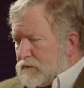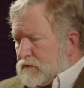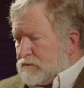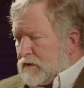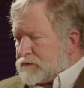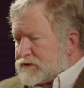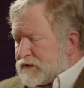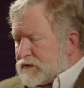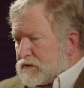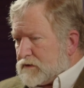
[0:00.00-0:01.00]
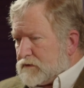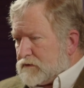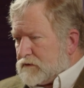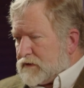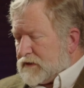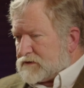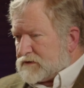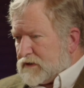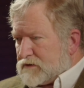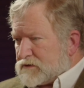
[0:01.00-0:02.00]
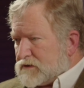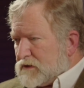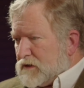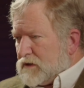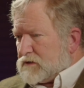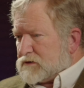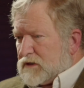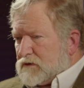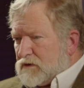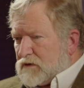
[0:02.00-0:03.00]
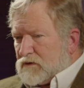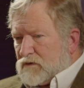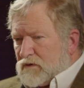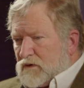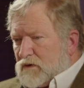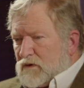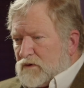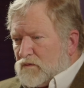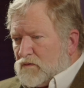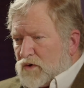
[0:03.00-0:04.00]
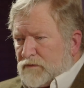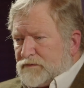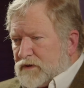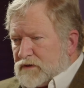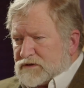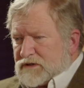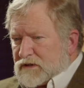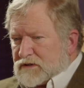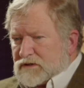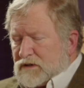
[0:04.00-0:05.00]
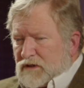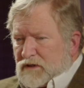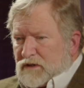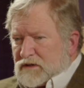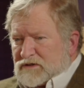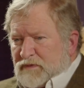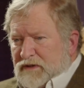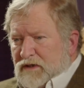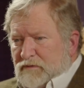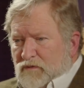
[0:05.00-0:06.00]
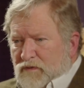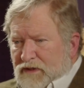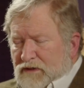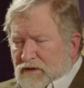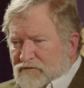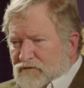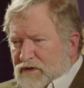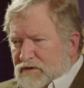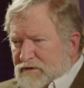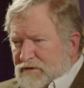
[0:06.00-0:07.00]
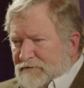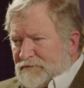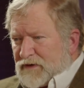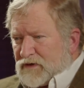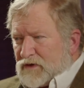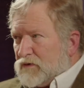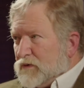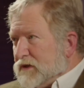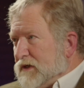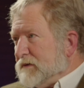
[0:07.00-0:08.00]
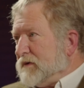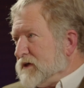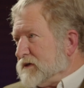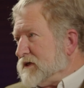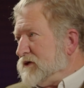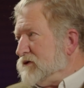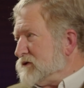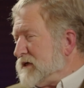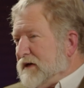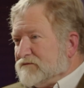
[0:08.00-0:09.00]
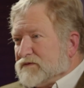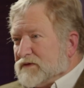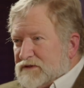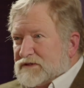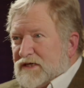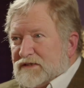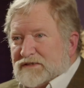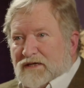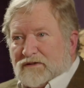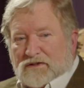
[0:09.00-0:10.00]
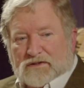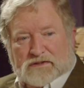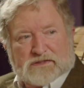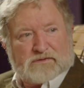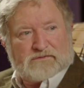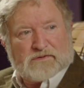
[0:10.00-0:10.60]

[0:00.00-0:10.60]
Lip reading: bumper sticker that said warp 6, a speed limit we can live with. Y'all wouldn't get it because they used to have these things out there that said